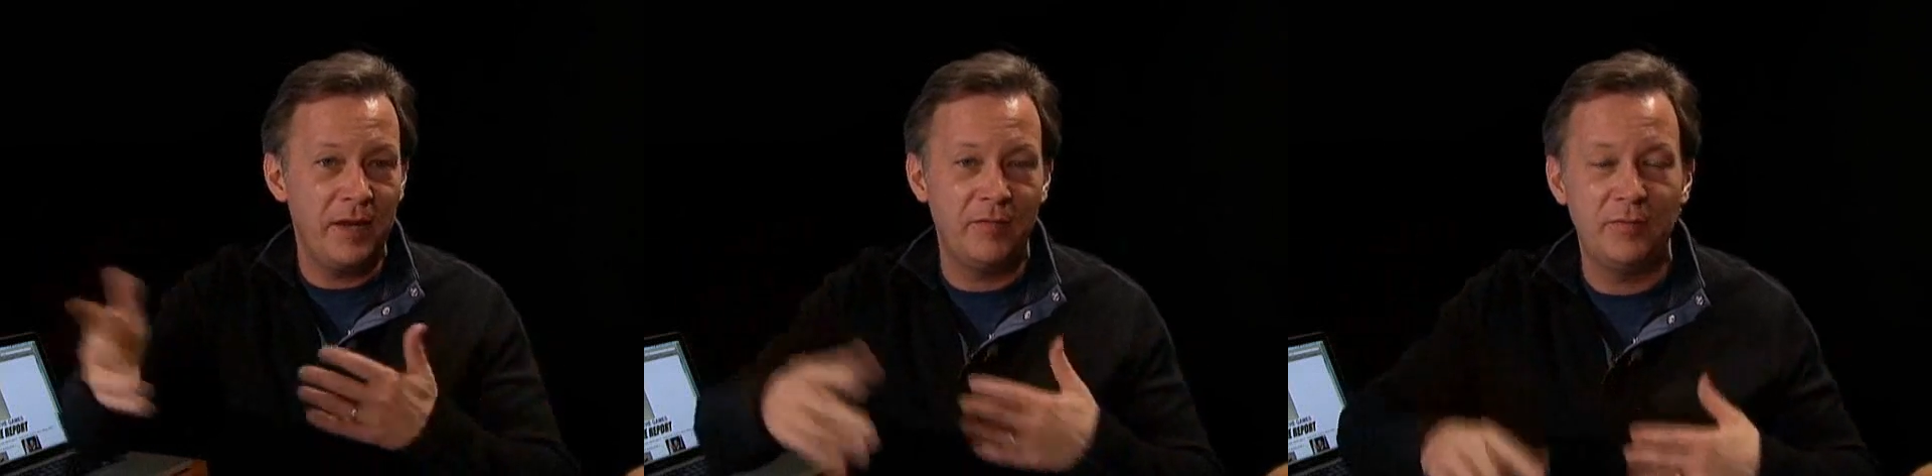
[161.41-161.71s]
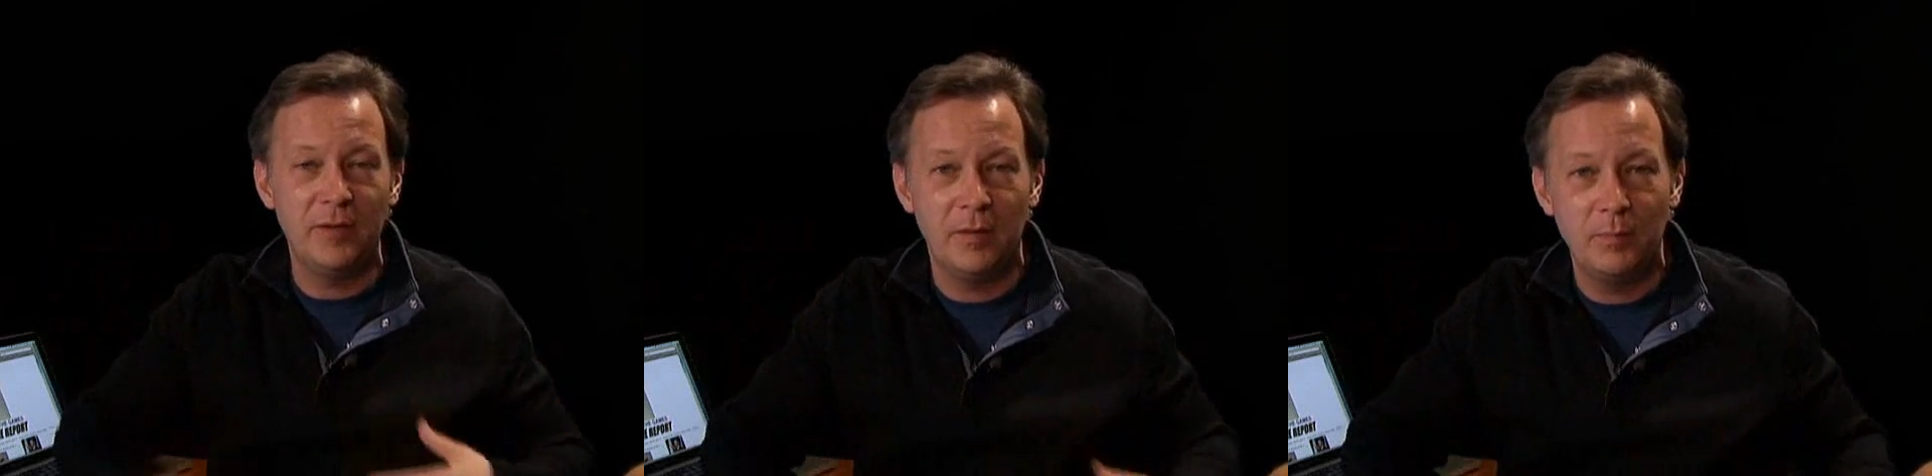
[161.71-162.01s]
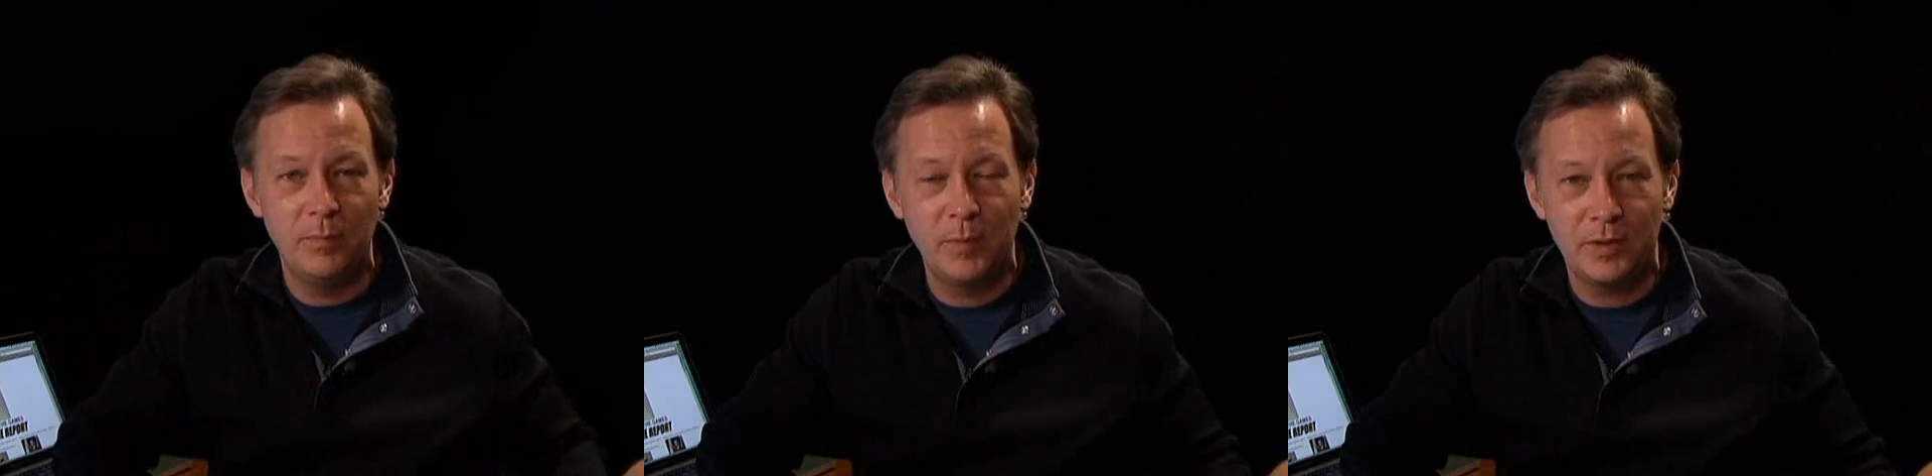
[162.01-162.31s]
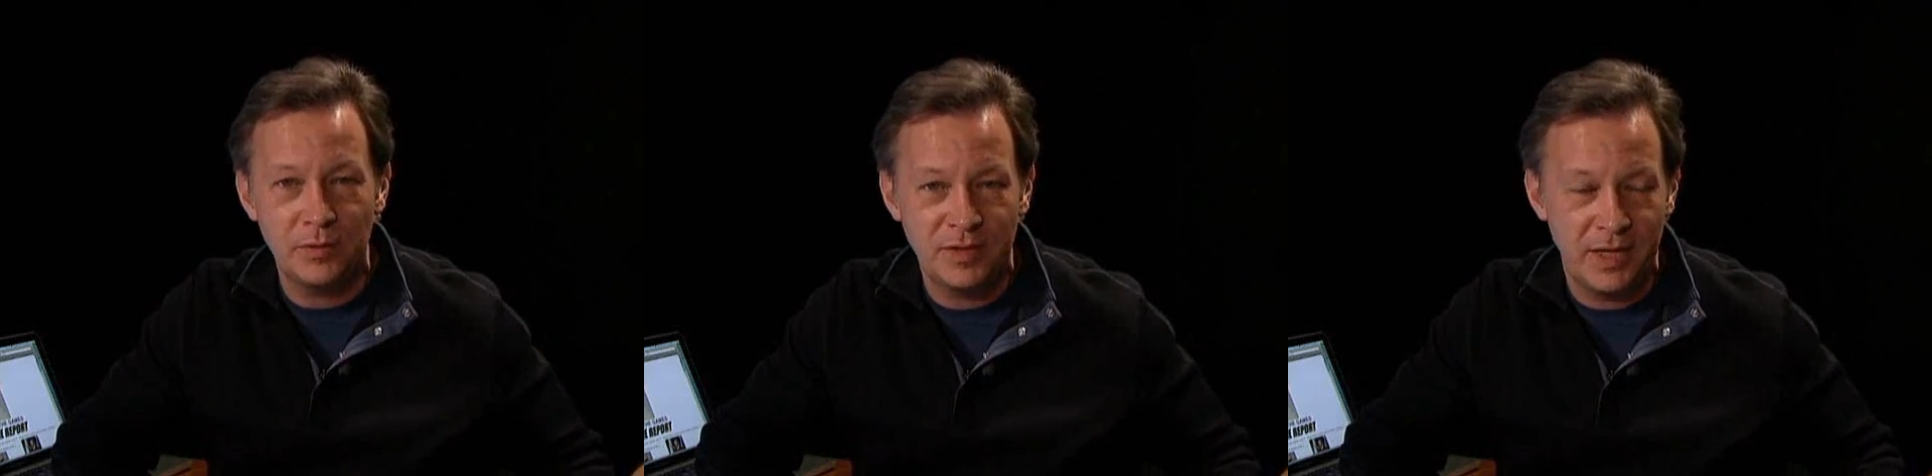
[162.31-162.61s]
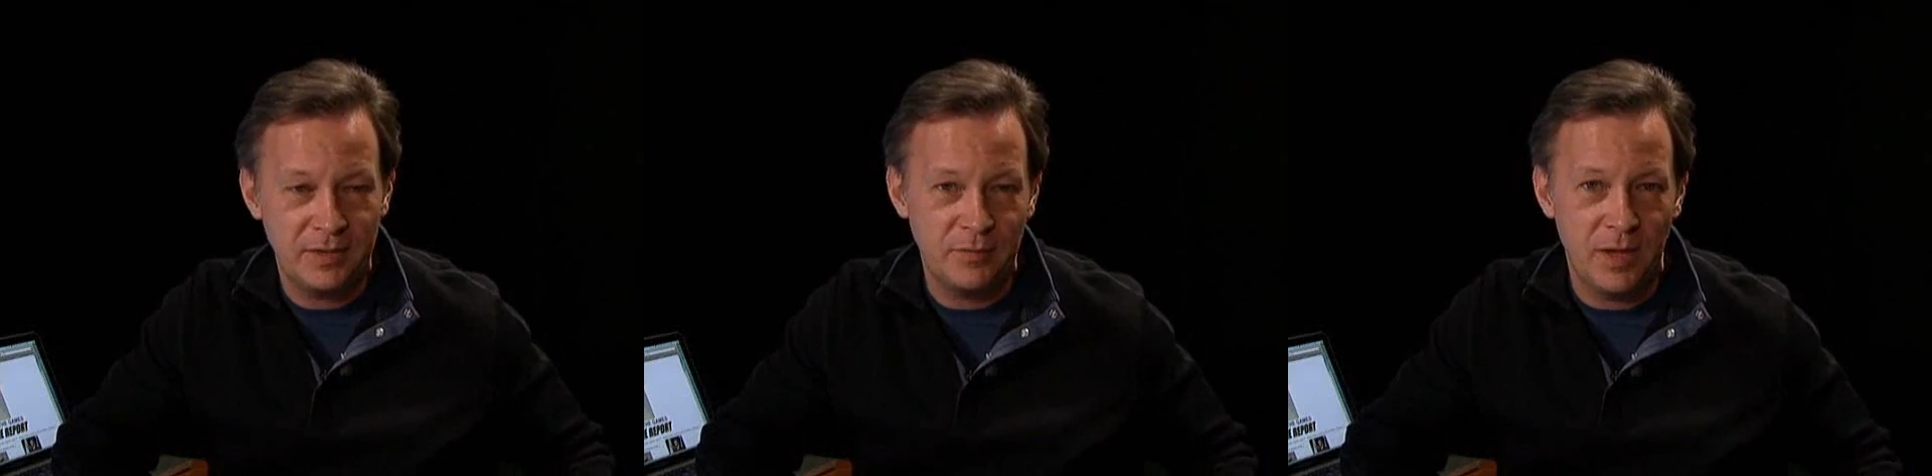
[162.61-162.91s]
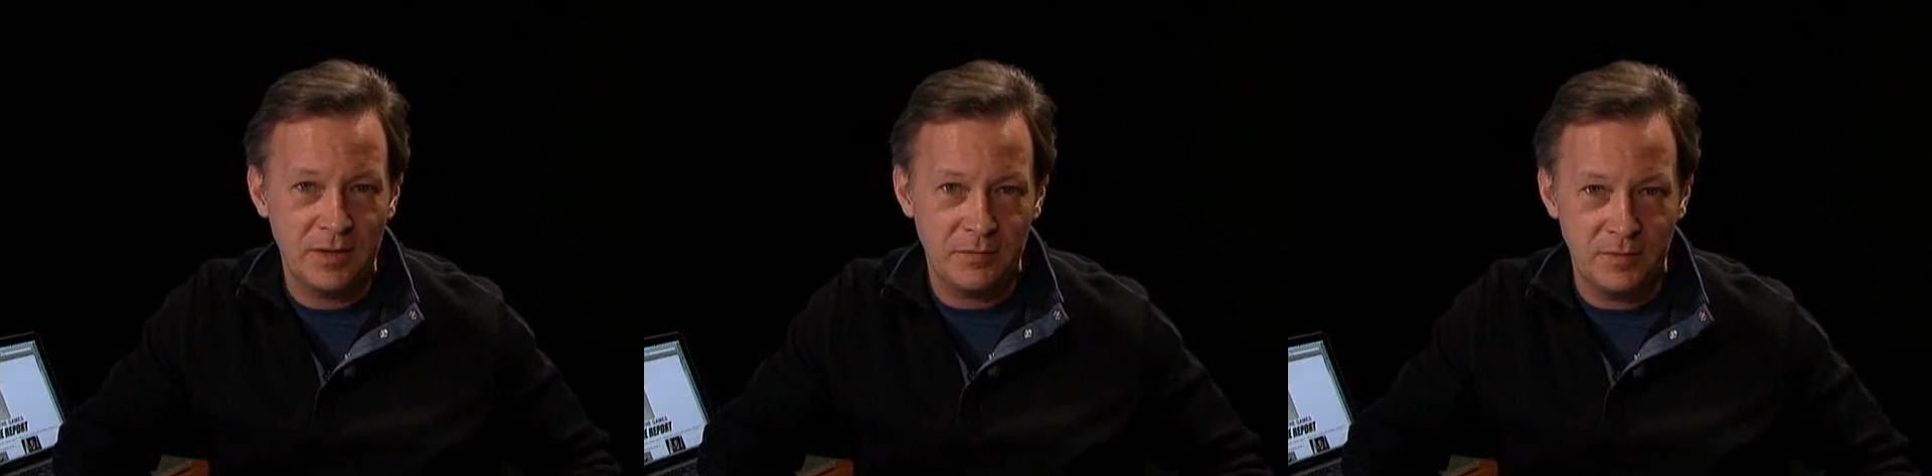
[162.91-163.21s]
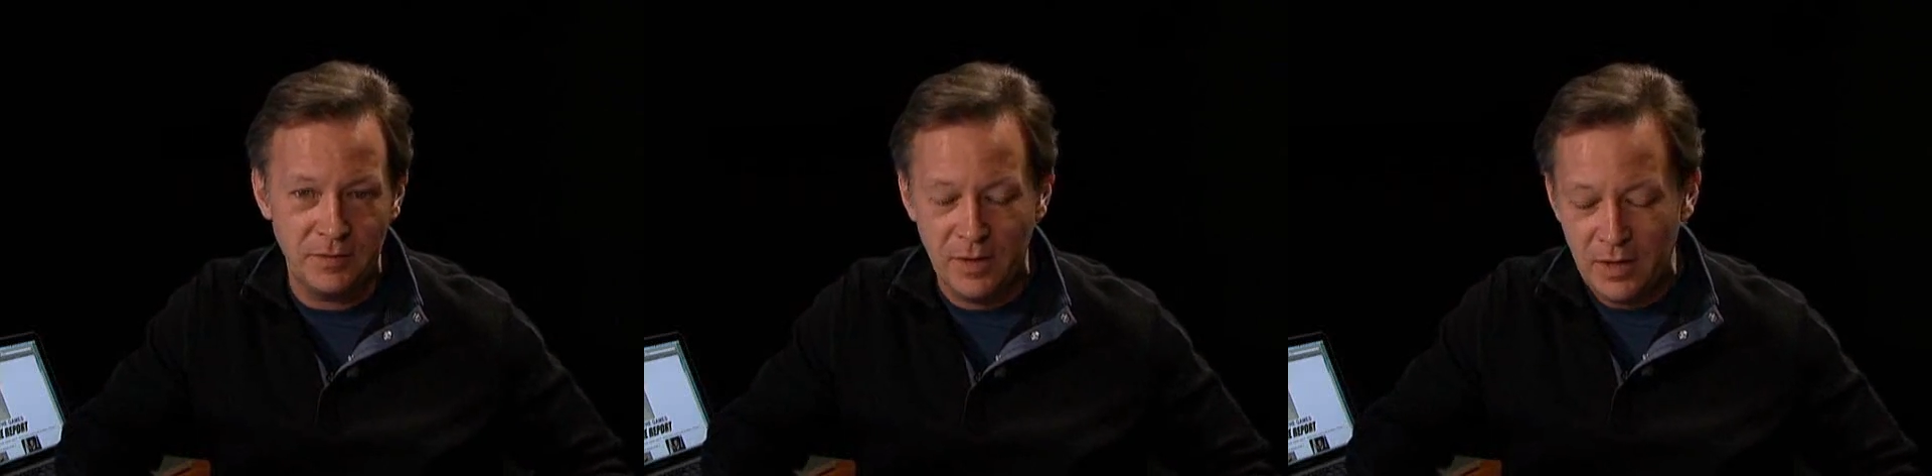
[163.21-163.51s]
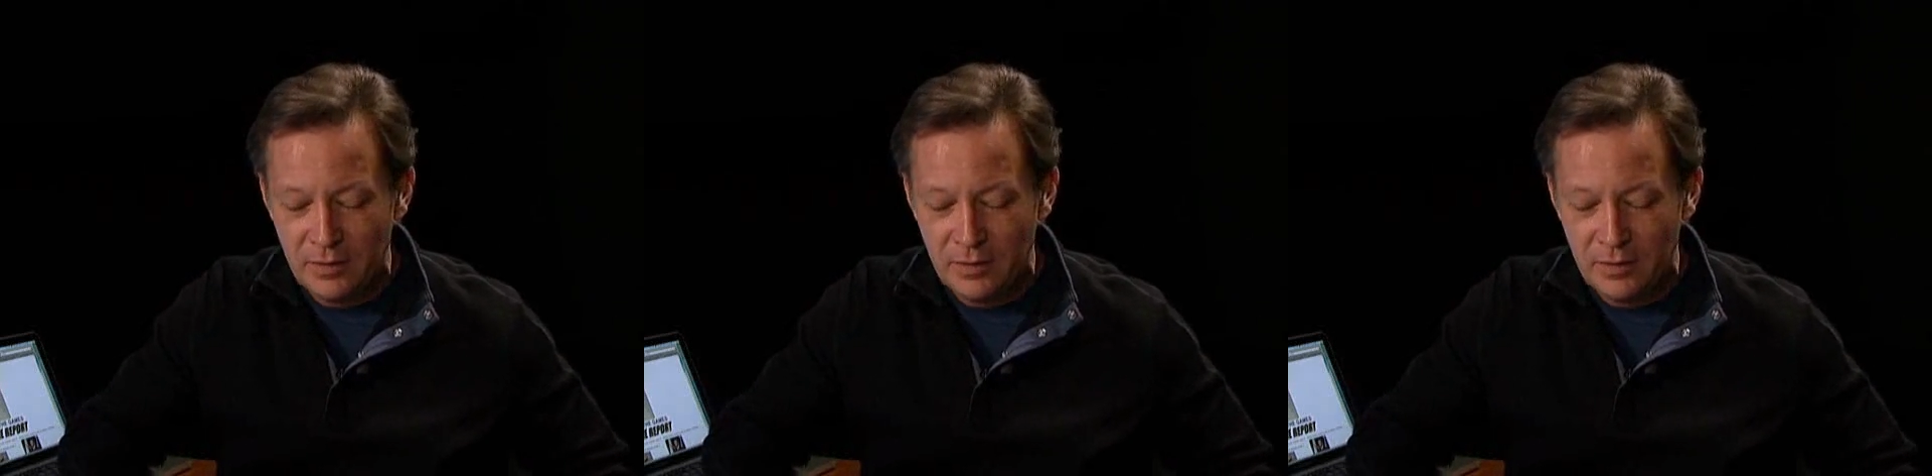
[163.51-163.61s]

have political science philosopher